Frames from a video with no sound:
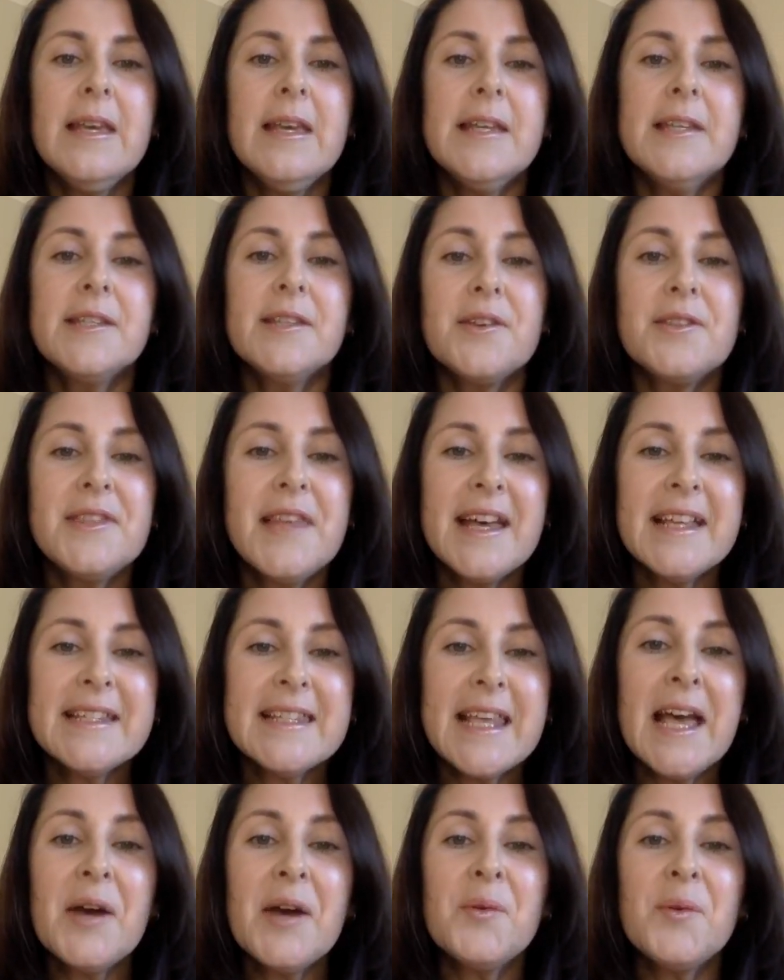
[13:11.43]
So that's
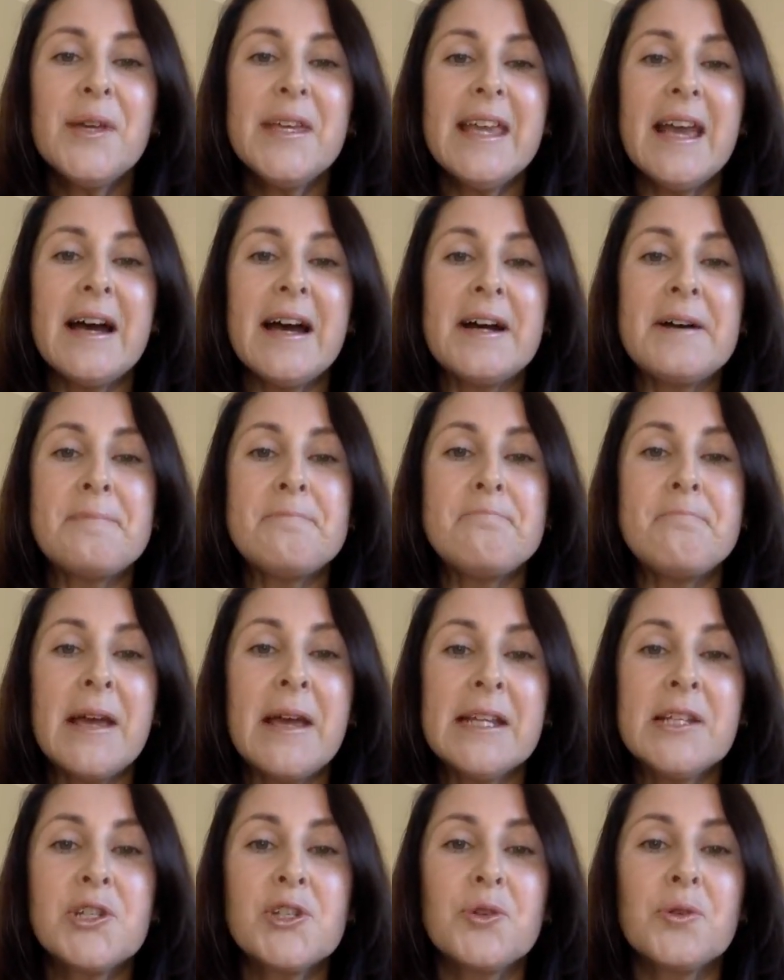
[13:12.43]
how we
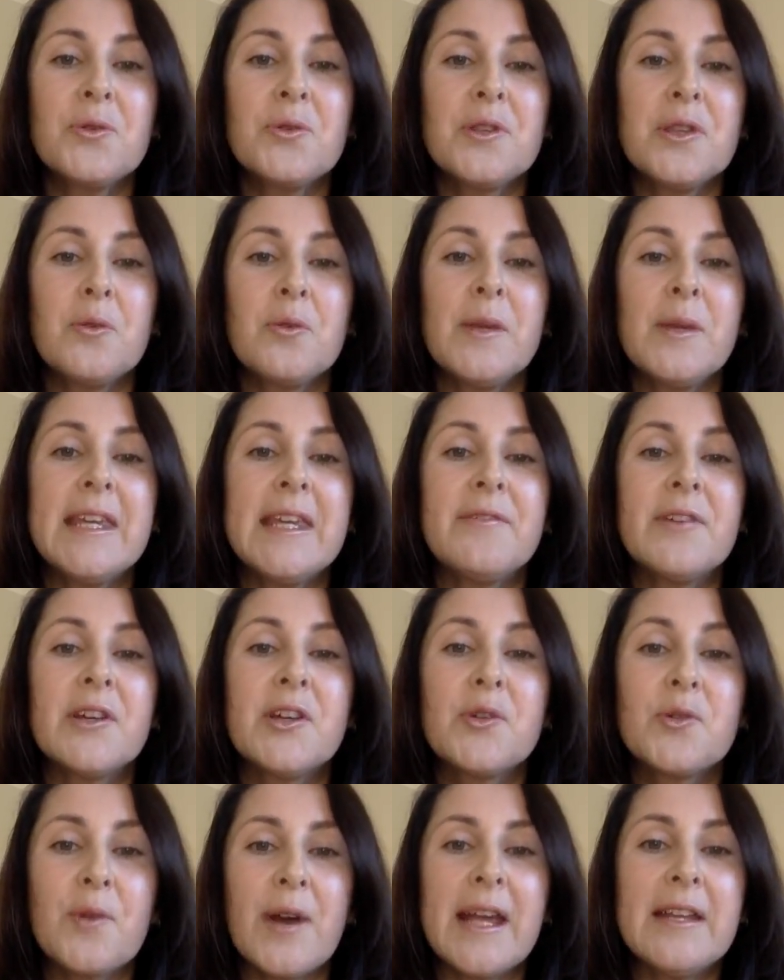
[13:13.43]
make sure that we give a
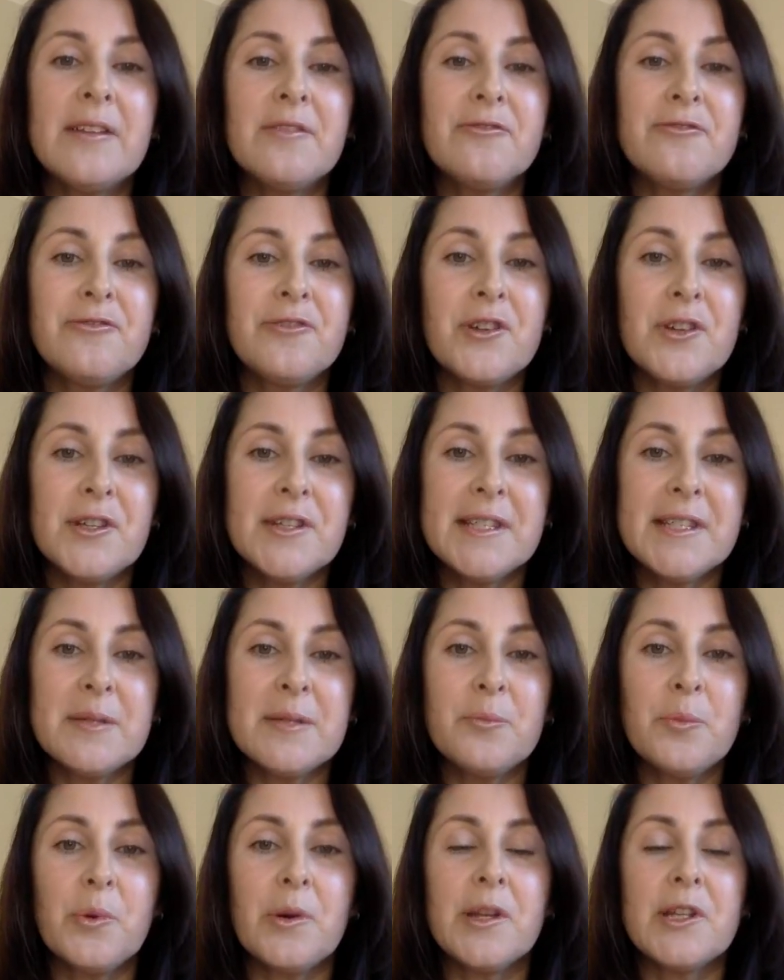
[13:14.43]
great first
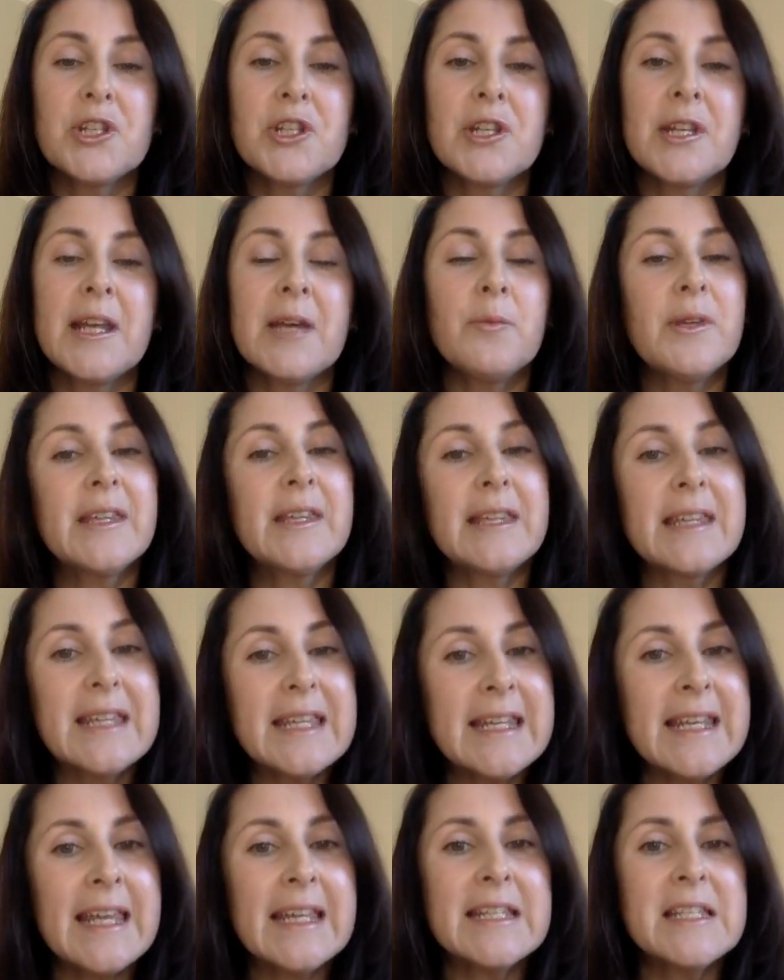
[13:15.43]
impression and we can
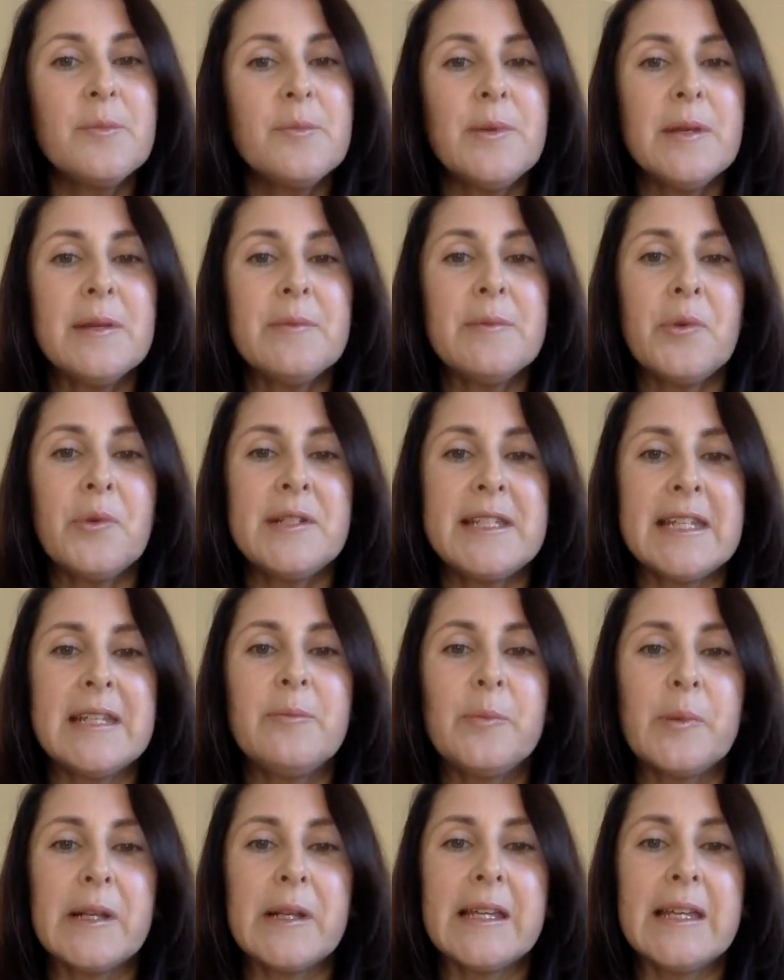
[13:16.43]
connect a bit more
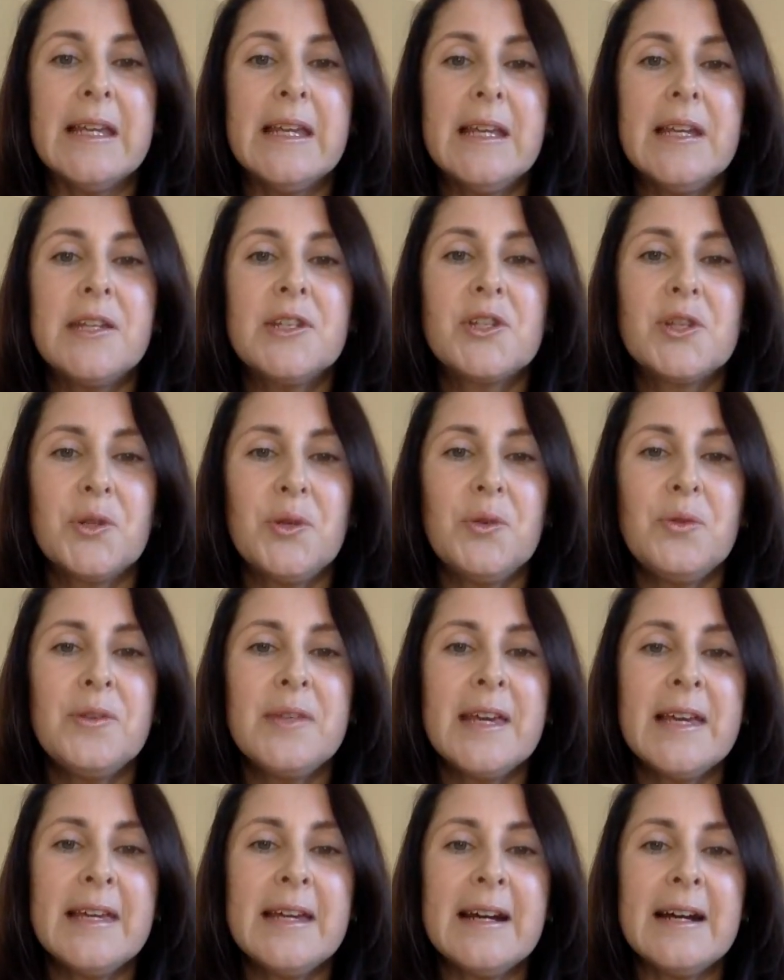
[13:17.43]
deeply to who
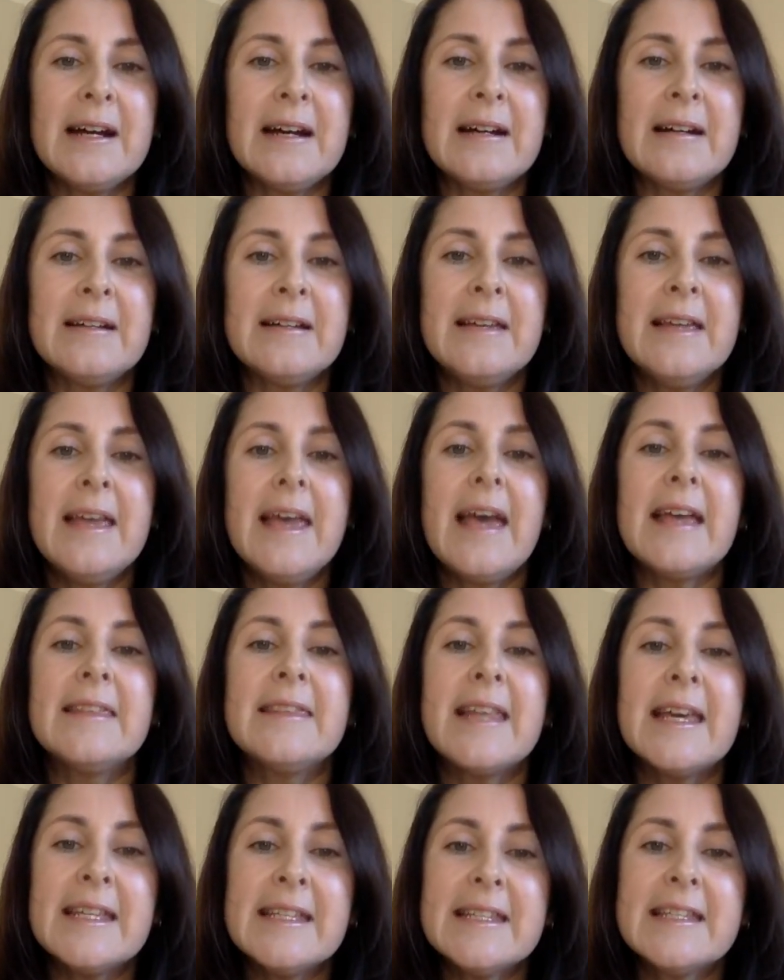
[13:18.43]
they are,
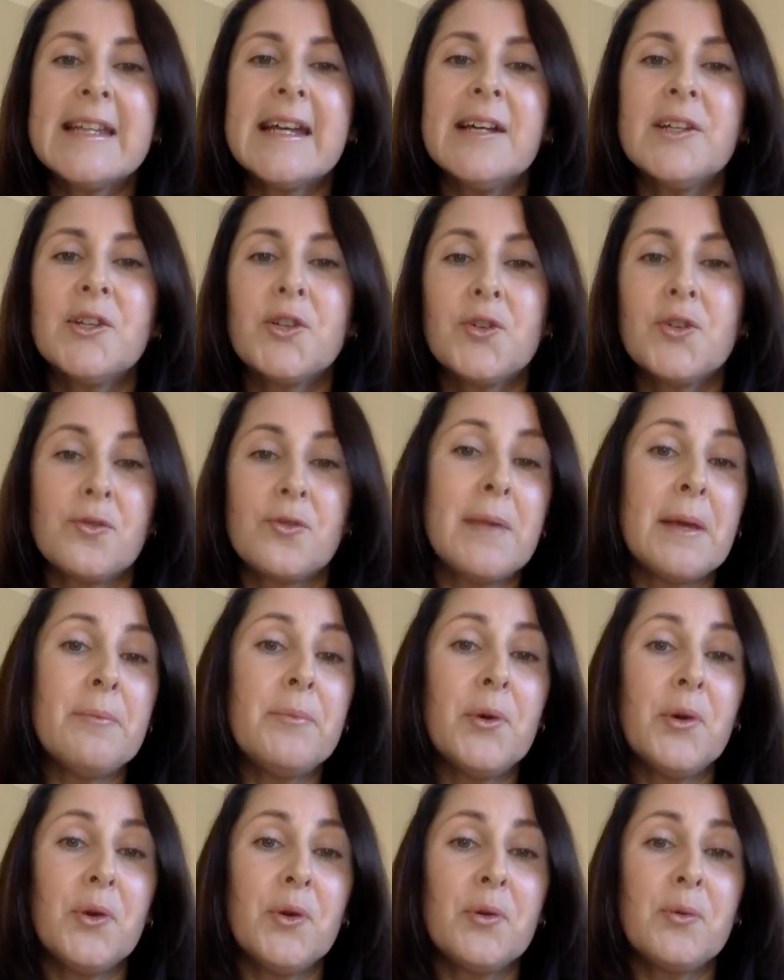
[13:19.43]
and they start to
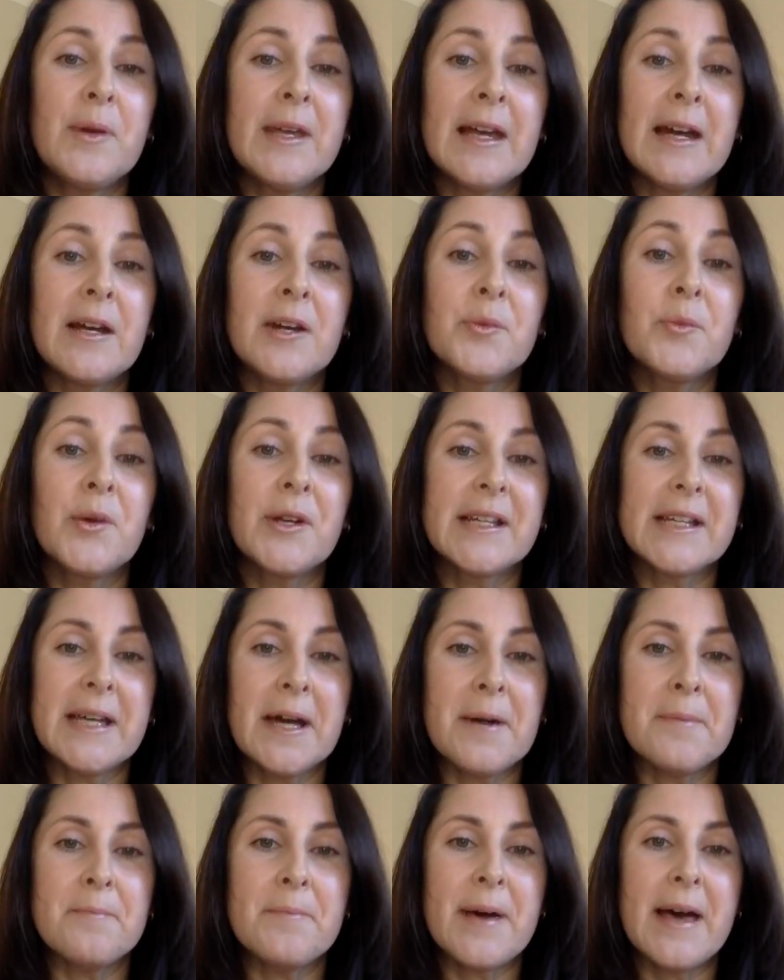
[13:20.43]
remember who we are and want to
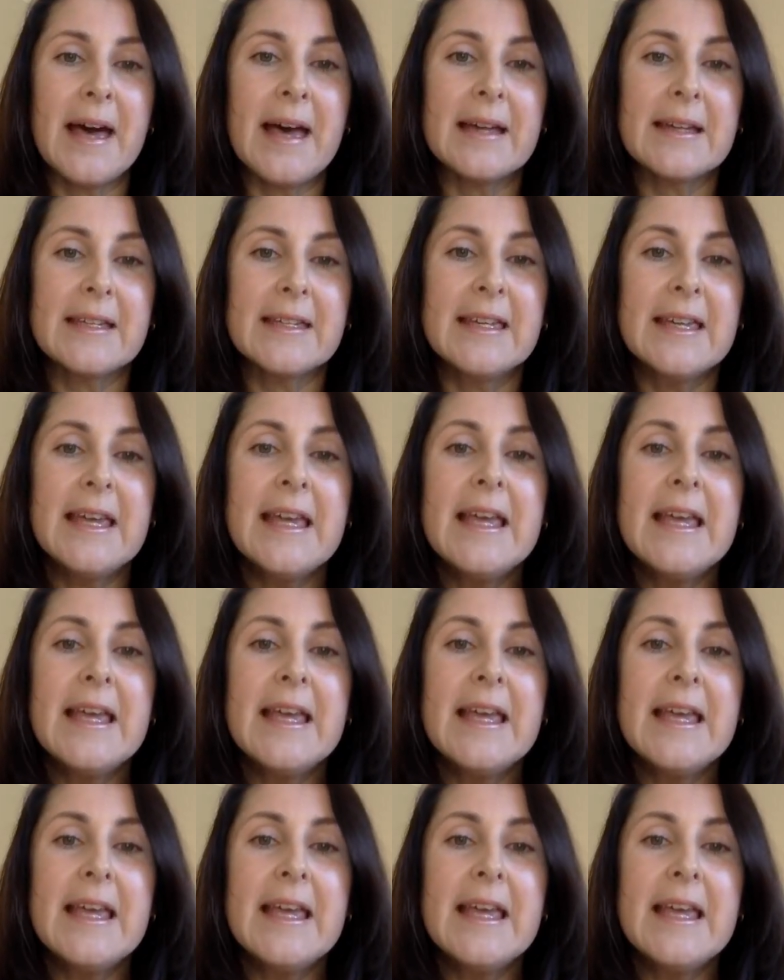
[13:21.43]
come back.